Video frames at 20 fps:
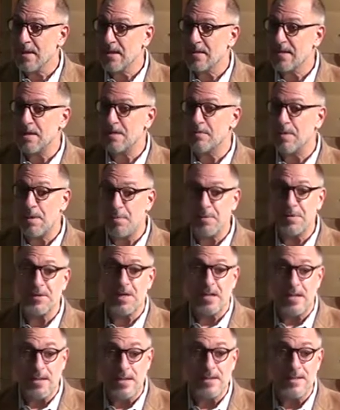that
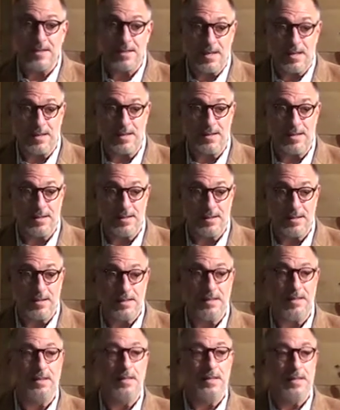represented his son
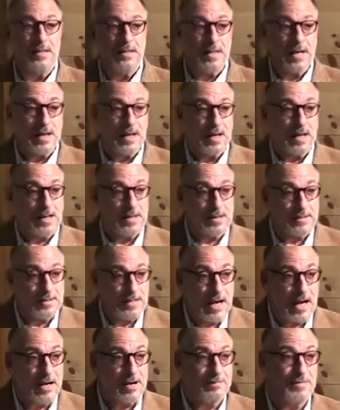and
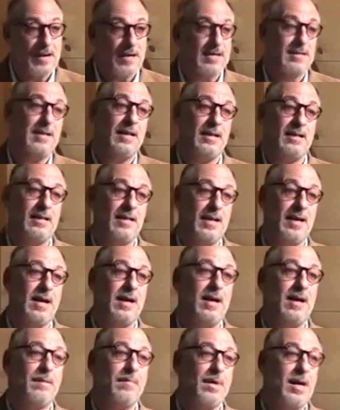sacrificed that
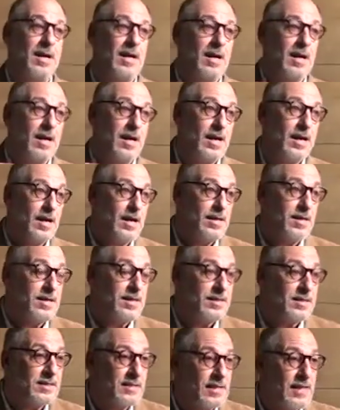lamb,
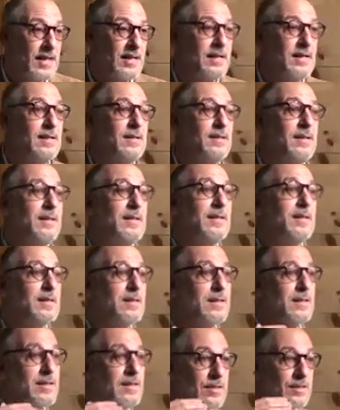skinned it,
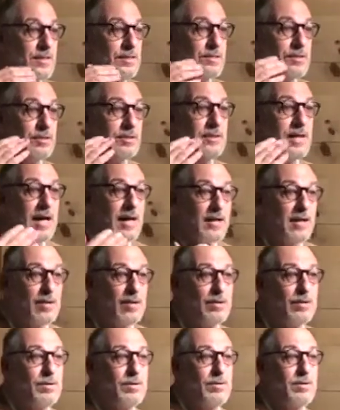took that
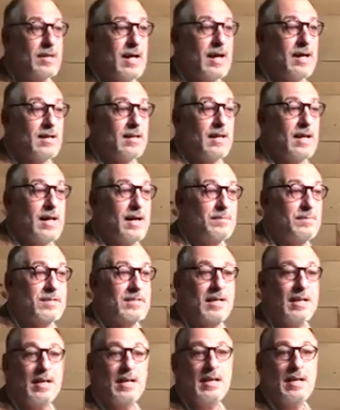cloth, that lamb
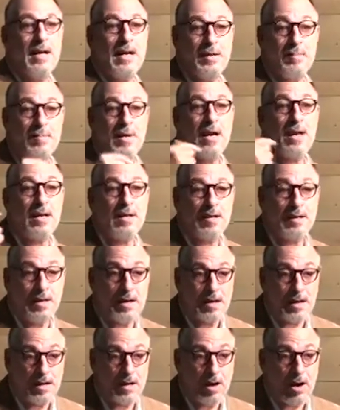skin, and made a,
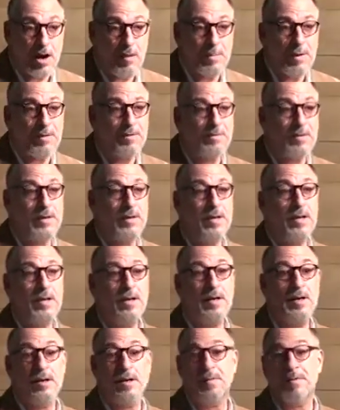a garment for,
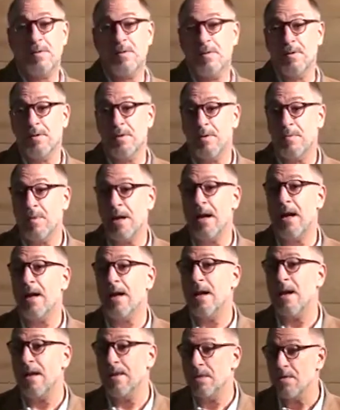for the
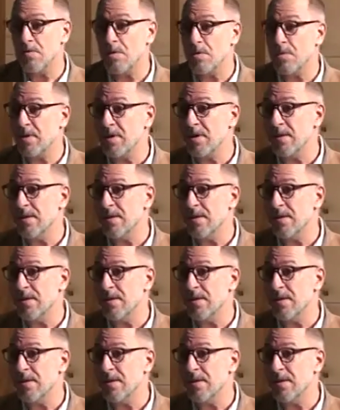man and the woman,